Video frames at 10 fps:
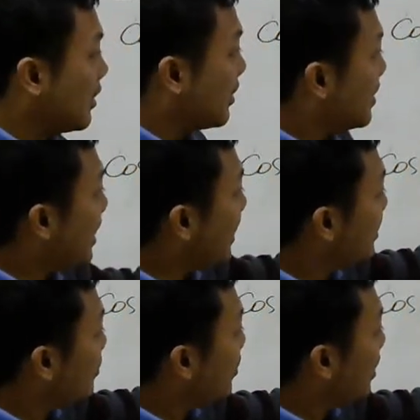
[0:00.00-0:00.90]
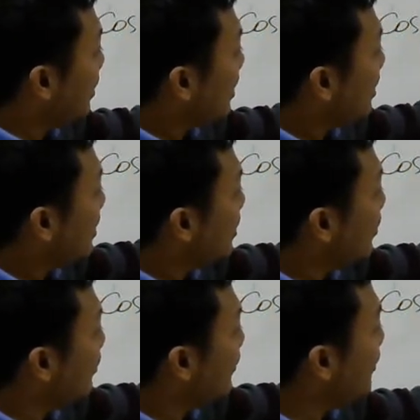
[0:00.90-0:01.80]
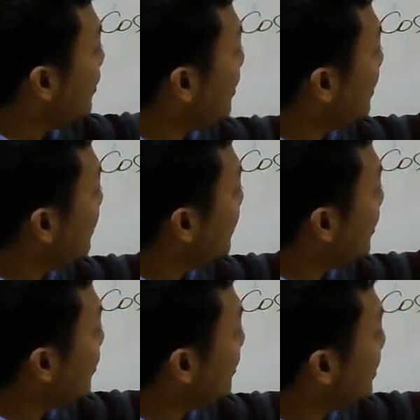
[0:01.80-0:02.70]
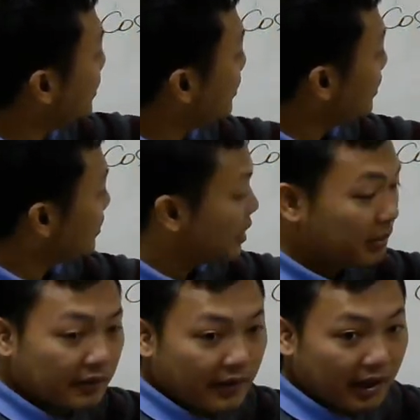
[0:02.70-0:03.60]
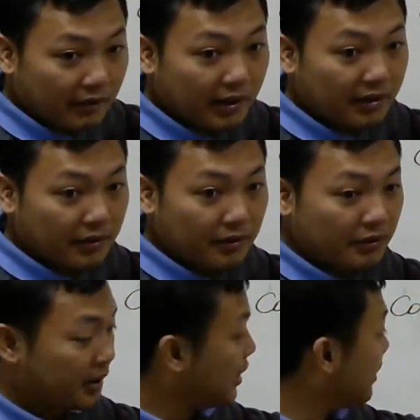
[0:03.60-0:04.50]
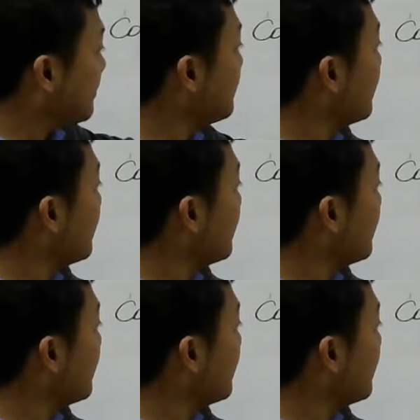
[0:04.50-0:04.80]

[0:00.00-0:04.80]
Because x squared over 4 and 4 with 2, you simplify, you get 2 here.